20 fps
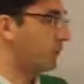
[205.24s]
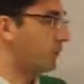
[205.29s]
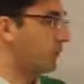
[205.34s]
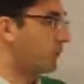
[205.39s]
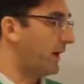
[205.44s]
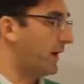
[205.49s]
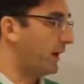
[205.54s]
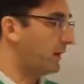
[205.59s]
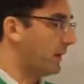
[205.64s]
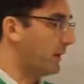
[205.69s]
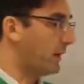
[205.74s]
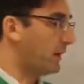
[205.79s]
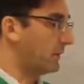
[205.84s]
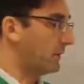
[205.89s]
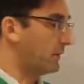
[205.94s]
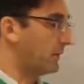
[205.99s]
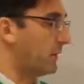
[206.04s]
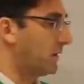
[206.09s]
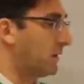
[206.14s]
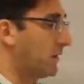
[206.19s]
direct
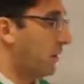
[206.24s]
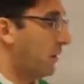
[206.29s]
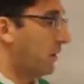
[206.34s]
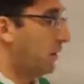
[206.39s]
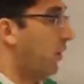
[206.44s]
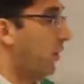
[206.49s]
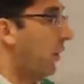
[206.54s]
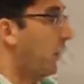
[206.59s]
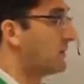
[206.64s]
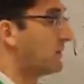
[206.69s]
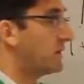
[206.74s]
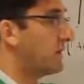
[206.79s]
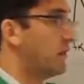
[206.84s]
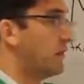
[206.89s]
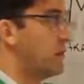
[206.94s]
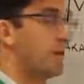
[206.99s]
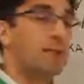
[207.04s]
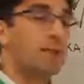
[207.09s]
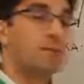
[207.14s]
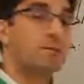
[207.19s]
deals. Obviously
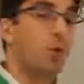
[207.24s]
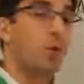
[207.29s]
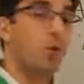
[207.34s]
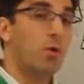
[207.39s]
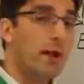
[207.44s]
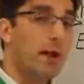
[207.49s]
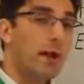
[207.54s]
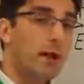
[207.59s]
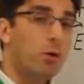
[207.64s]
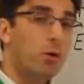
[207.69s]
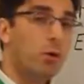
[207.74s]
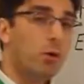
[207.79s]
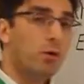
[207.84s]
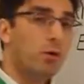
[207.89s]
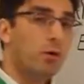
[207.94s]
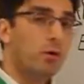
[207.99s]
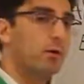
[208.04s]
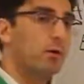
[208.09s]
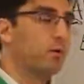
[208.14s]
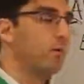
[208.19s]
it takes more
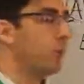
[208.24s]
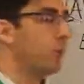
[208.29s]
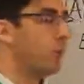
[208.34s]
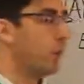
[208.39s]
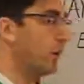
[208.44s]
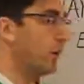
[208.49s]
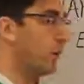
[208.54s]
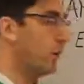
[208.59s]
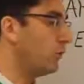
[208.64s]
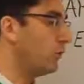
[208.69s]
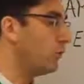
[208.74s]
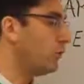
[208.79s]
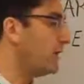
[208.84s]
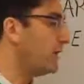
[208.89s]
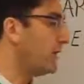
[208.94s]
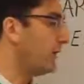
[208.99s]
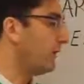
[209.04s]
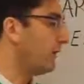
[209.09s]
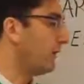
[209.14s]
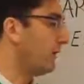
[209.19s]
legwork, more
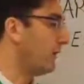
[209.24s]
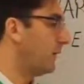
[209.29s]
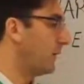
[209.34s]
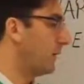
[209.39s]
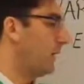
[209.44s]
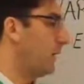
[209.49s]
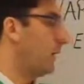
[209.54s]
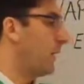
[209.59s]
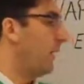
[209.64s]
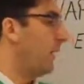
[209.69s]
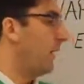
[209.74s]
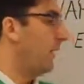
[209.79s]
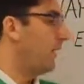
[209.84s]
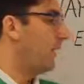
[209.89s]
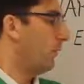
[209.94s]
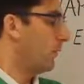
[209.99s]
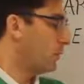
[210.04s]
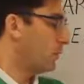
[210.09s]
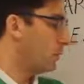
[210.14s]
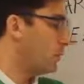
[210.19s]
negotiating.
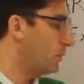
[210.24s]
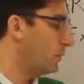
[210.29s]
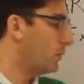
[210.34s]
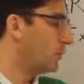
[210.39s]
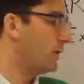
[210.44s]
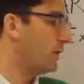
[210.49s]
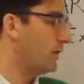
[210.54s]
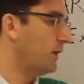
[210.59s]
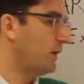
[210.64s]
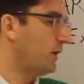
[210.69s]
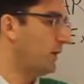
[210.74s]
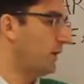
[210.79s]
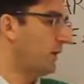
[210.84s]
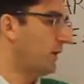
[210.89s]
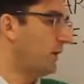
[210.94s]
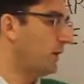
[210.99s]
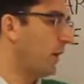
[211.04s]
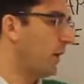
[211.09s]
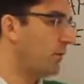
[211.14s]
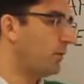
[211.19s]
Usually
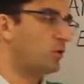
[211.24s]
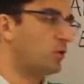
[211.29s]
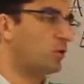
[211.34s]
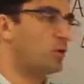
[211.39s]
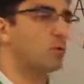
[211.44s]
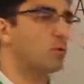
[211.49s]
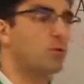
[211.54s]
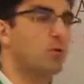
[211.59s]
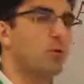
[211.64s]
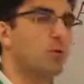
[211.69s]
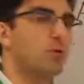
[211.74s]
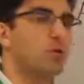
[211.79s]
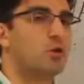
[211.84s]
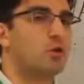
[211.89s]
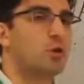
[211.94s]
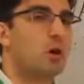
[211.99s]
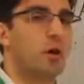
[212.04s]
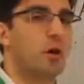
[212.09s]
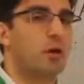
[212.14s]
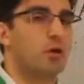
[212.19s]
the publisher will
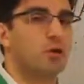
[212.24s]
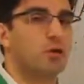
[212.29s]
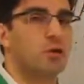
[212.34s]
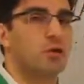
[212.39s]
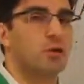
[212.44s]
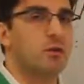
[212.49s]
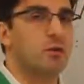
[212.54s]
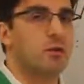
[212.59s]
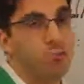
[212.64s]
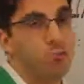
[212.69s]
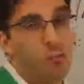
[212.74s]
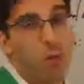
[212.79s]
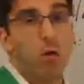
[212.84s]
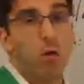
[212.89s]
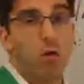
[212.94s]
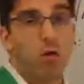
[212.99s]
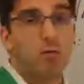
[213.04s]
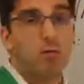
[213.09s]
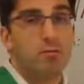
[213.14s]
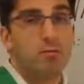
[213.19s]
charge
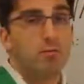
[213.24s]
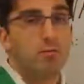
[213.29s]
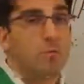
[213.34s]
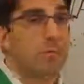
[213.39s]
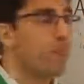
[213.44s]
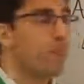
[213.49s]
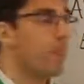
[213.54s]
more